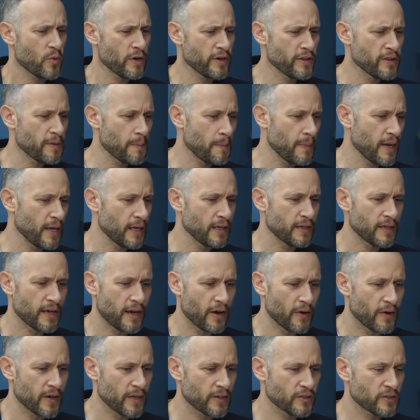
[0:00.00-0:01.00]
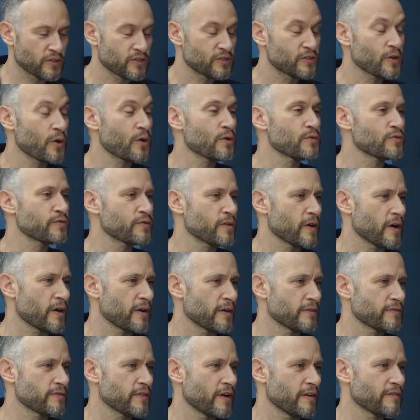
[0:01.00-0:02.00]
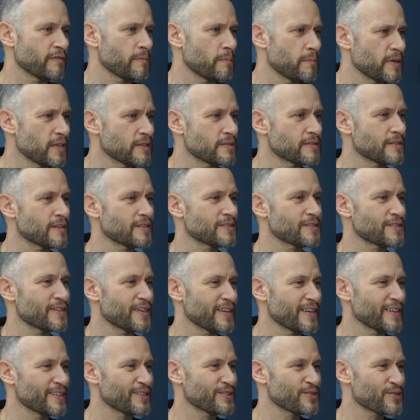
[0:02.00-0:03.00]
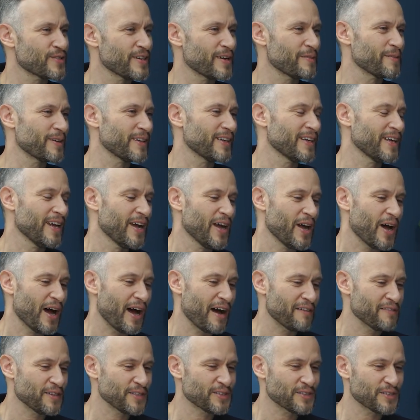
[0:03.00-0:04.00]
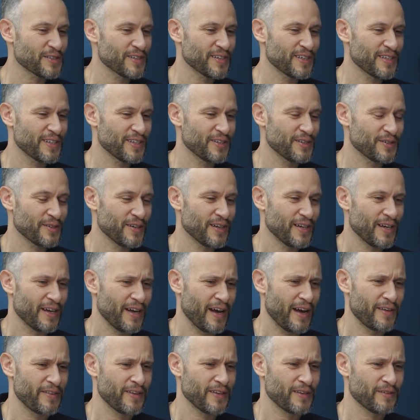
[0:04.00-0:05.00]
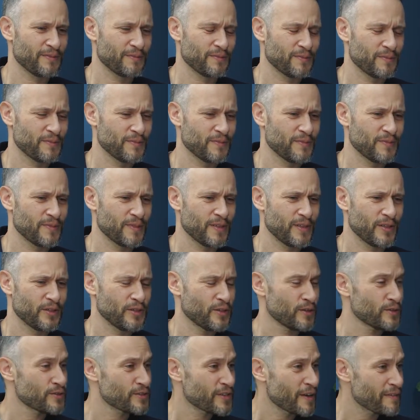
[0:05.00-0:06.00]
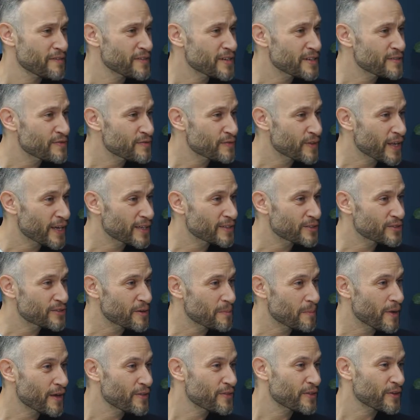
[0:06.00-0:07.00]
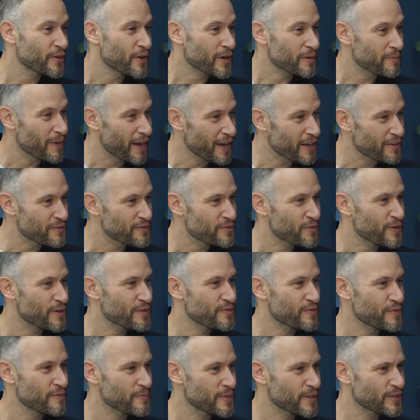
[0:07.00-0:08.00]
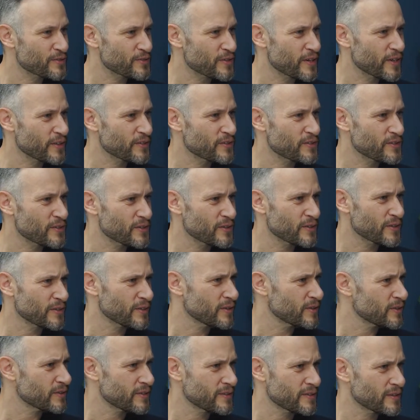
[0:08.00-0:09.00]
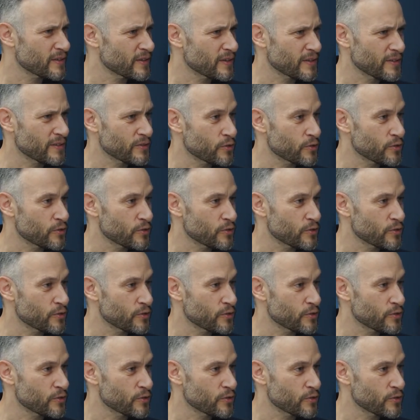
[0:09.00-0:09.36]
what are the main areas so far of, of business and industry? I mean, obviously, I think there's 70 flights a month going back and forth from Israel to, to